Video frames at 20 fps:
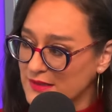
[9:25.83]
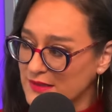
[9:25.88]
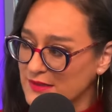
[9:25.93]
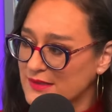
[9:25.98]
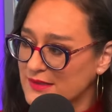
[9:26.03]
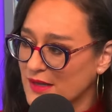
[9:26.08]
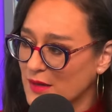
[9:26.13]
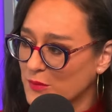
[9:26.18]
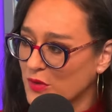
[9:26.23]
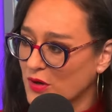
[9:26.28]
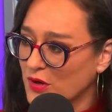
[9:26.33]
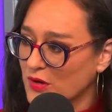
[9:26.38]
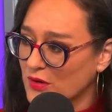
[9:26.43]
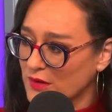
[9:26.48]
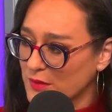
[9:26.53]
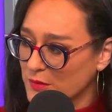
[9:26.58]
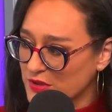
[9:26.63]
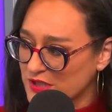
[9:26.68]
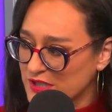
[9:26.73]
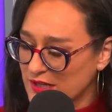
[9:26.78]
some are
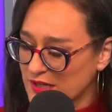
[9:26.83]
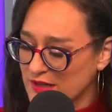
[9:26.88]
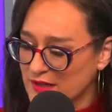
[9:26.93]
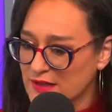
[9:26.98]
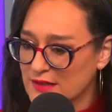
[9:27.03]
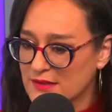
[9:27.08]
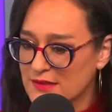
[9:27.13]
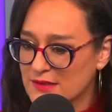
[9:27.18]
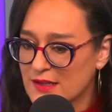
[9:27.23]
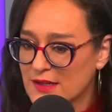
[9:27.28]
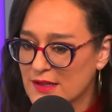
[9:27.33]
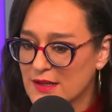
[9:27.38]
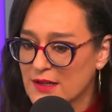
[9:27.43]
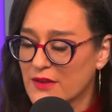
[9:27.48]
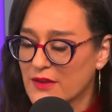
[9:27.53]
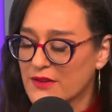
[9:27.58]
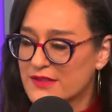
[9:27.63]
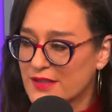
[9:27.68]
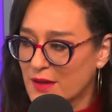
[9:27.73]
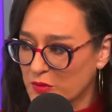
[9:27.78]
libertarians,
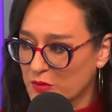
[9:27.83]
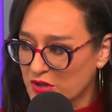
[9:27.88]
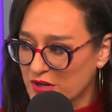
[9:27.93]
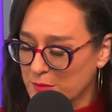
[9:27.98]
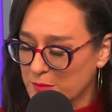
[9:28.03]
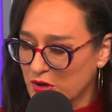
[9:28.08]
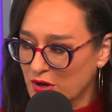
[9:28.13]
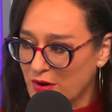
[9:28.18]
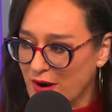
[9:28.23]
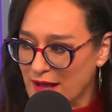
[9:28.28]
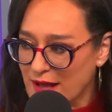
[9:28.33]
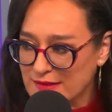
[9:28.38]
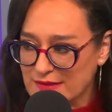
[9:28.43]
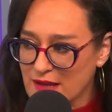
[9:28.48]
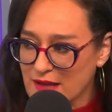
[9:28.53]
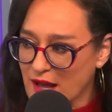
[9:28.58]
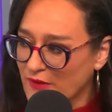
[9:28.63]
some are Democrats. Not